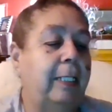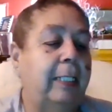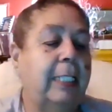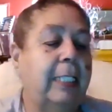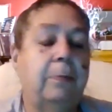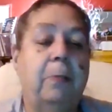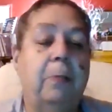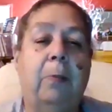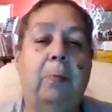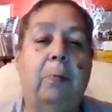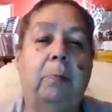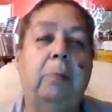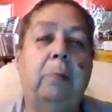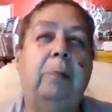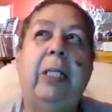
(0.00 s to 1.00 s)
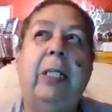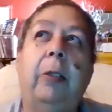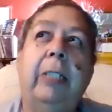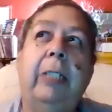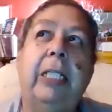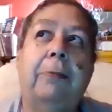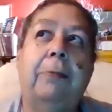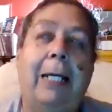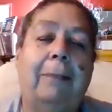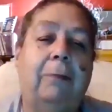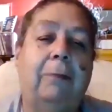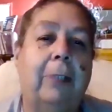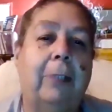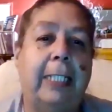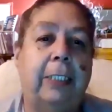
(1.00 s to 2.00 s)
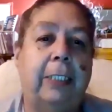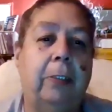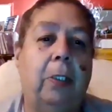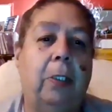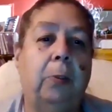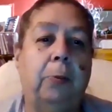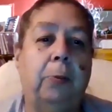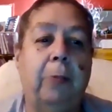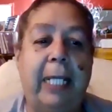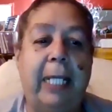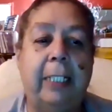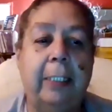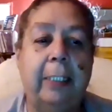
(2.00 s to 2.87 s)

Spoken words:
because we only travel like to go trade.